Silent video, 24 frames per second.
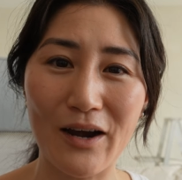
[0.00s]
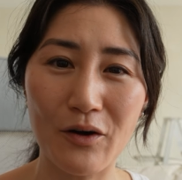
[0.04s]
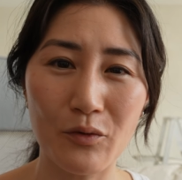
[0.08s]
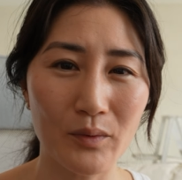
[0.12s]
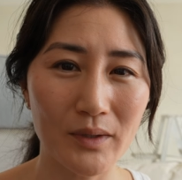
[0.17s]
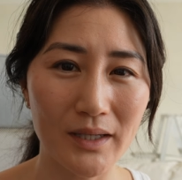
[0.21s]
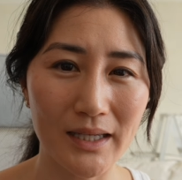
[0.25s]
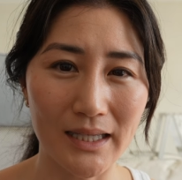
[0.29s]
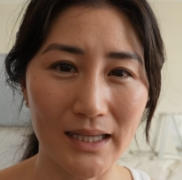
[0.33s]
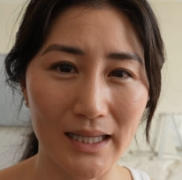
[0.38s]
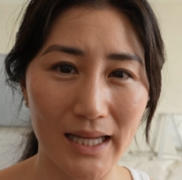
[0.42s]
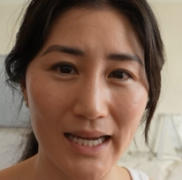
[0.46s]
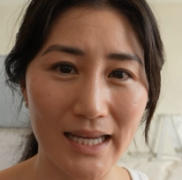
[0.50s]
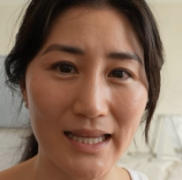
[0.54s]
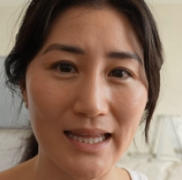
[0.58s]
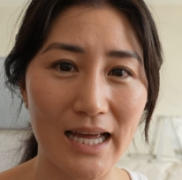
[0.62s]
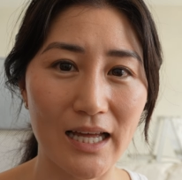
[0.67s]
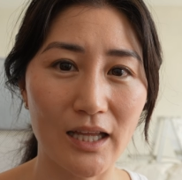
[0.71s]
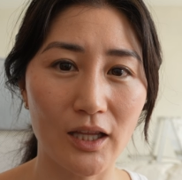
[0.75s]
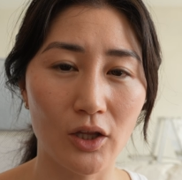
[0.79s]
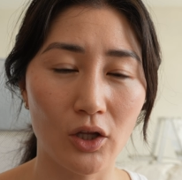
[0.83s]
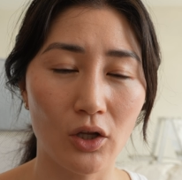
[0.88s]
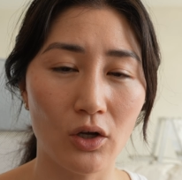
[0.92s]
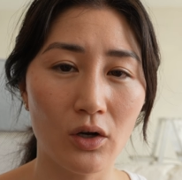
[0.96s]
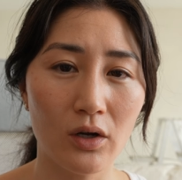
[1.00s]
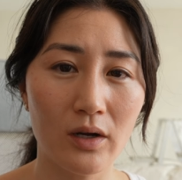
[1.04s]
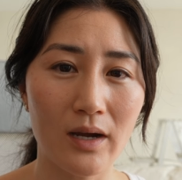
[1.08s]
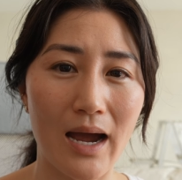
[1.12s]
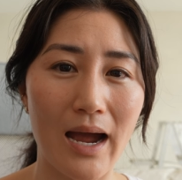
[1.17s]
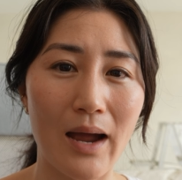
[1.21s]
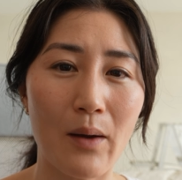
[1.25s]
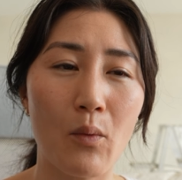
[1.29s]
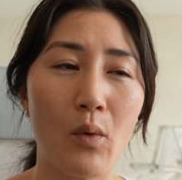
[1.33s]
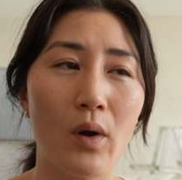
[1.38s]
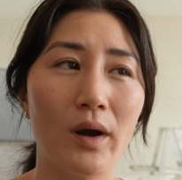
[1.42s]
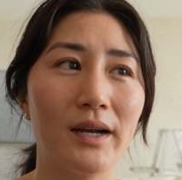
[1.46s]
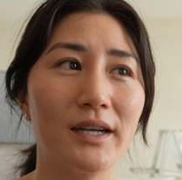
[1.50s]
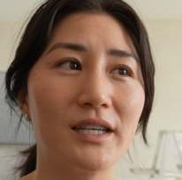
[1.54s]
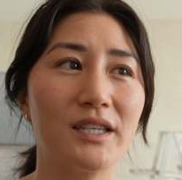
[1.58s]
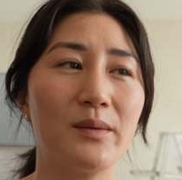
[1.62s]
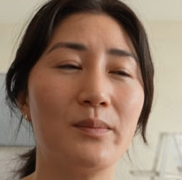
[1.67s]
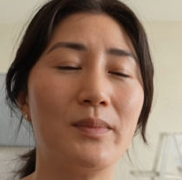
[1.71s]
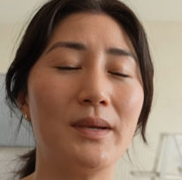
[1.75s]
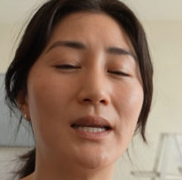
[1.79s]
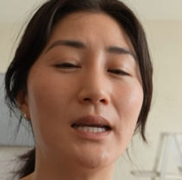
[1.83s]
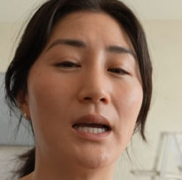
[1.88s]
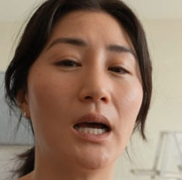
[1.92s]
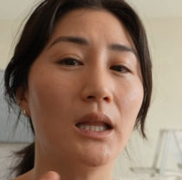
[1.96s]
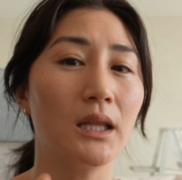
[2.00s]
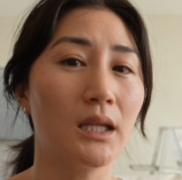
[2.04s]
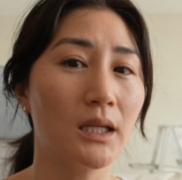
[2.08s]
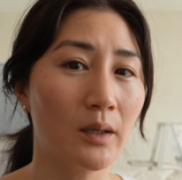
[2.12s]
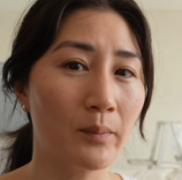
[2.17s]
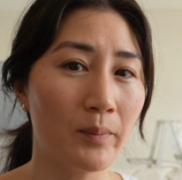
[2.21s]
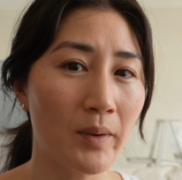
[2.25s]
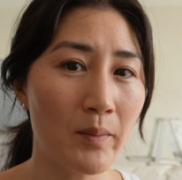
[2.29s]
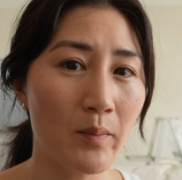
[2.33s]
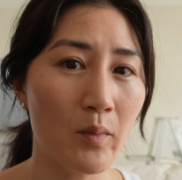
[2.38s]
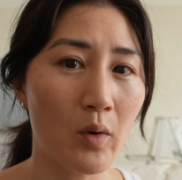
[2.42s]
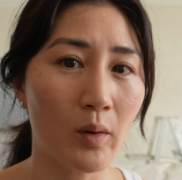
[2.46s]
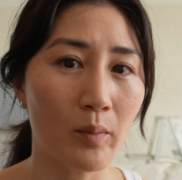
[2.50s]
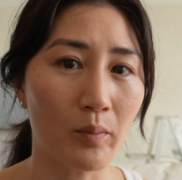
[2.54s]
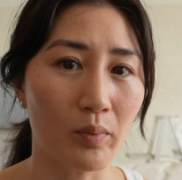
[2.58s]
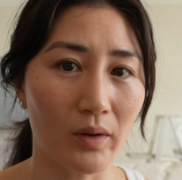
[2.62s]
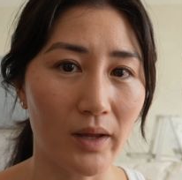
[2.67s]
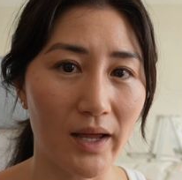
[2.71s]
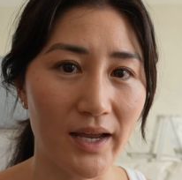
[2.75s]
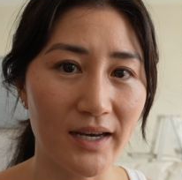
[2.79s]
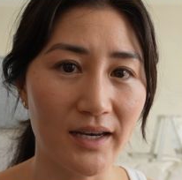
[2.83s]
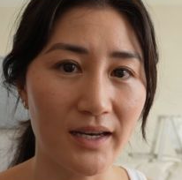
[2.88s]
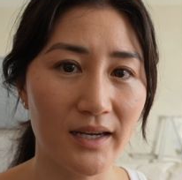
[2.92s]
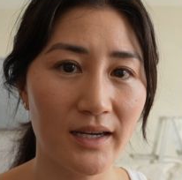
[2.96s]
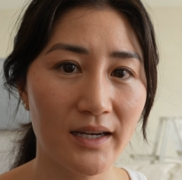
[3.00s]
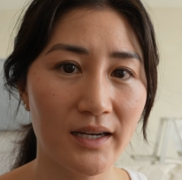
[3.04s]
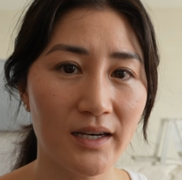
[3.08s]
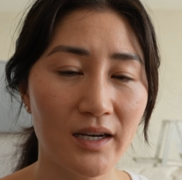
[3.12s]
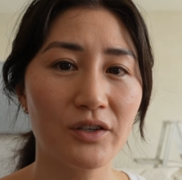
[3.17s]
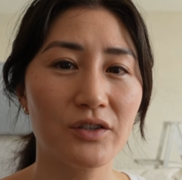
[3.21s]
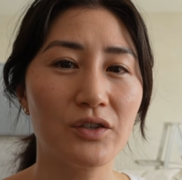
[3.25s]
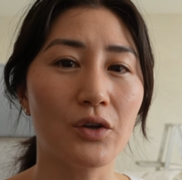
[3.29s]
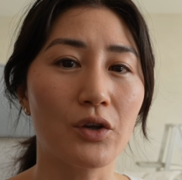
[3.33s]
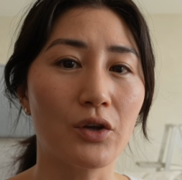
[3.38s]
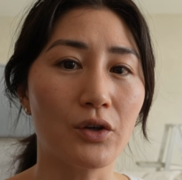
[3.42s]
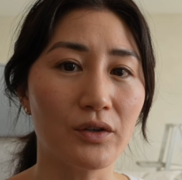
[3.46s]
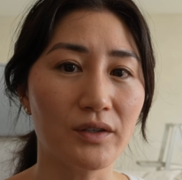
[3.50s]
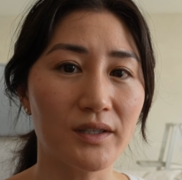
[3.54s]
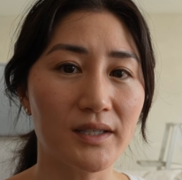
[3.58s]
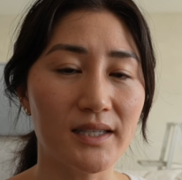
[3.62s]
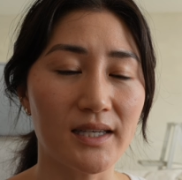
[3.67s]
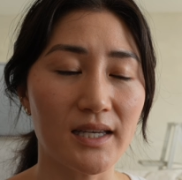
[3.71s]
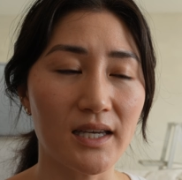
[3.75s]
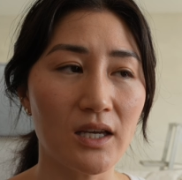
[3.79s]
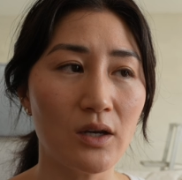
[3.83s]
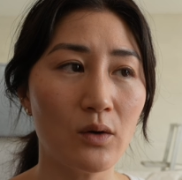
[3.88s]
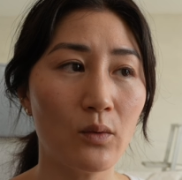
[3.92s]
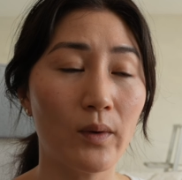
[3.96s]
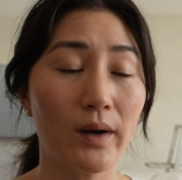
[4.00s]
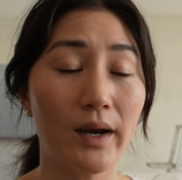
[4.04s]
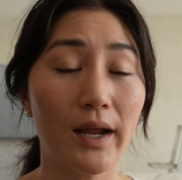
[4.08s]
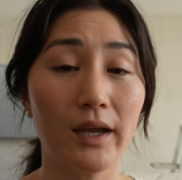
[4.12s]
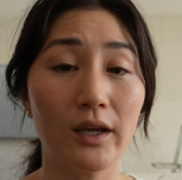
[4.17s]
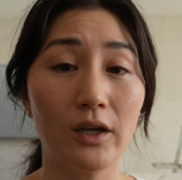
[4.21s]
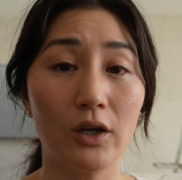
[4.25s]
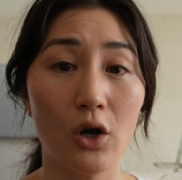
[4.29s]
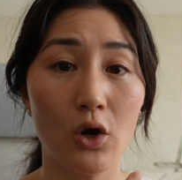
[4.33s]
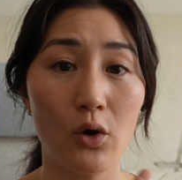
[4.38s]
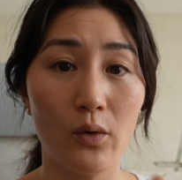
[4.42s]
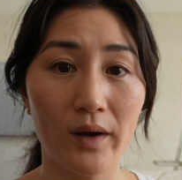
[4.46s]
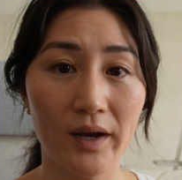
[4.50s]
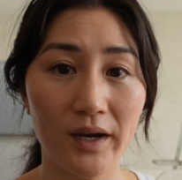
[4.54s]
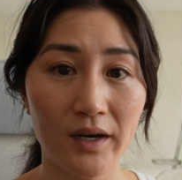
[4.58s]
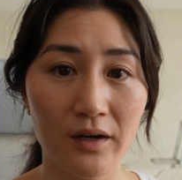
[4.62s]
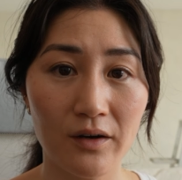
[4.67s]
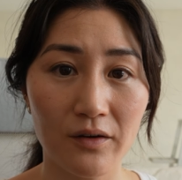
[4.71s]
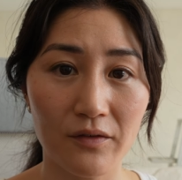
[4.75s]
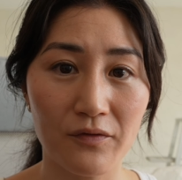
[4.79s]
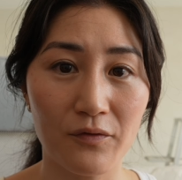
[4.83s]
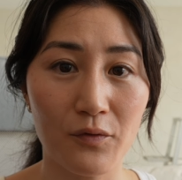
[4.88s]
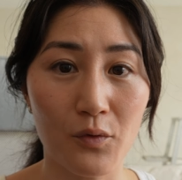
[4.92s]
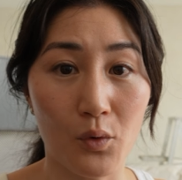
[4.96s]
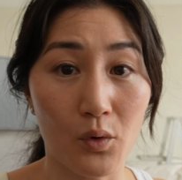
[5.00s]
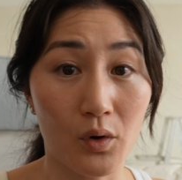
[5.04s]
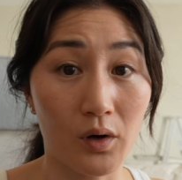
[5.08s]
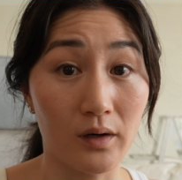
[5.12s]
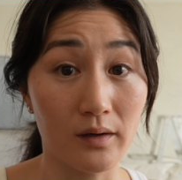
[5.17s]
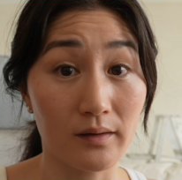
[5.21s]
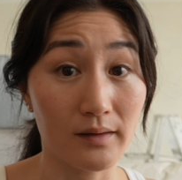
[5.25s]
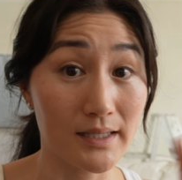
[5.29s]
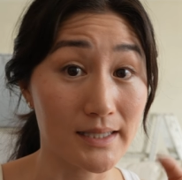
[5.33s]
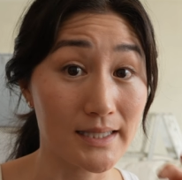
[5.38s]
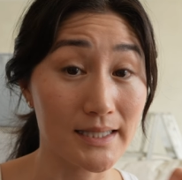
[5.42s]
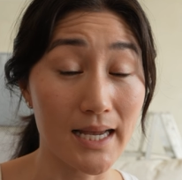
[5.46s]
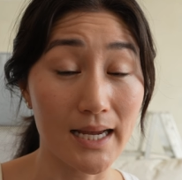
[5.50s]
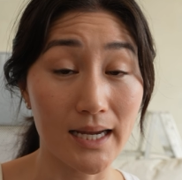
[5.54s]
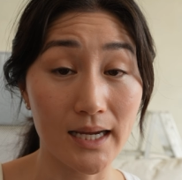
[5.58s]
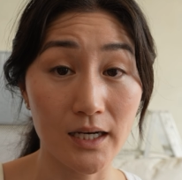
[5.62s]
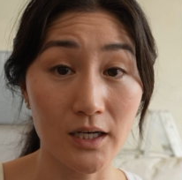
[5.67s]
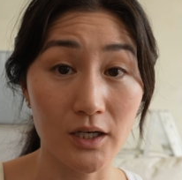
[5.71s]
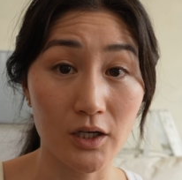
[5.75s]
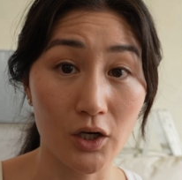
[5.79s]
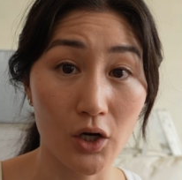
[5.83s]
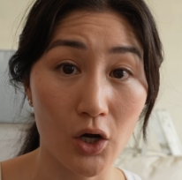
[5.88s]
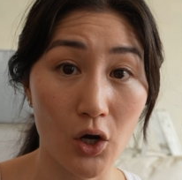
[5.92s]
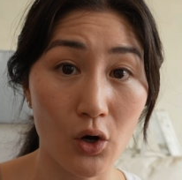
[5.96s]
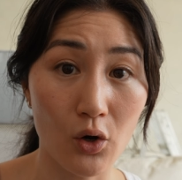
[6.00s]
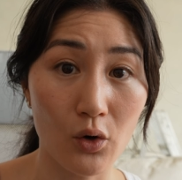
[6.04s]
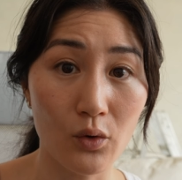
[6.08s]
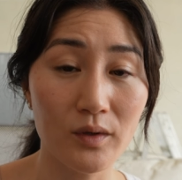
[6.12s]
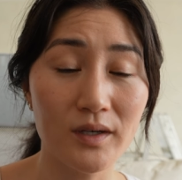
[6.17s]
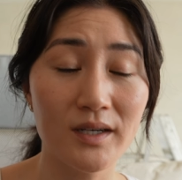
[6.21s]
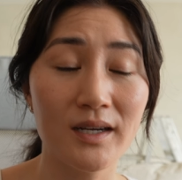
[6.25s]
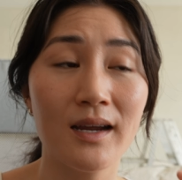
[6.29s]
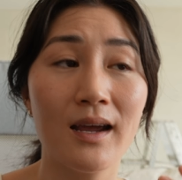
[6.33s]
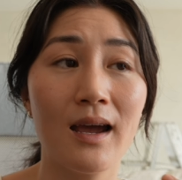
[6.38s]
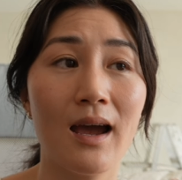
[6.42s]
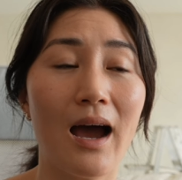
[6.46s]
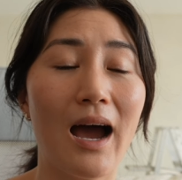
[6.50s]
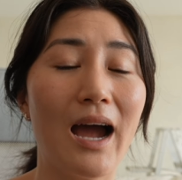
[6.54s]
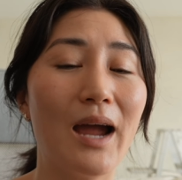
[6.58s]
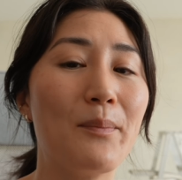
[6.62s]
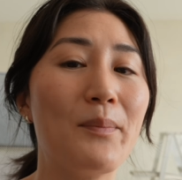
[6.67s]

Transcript: don't really like that look. I want it to be a little bit more blended. So you'll see when I go in for the second coat, I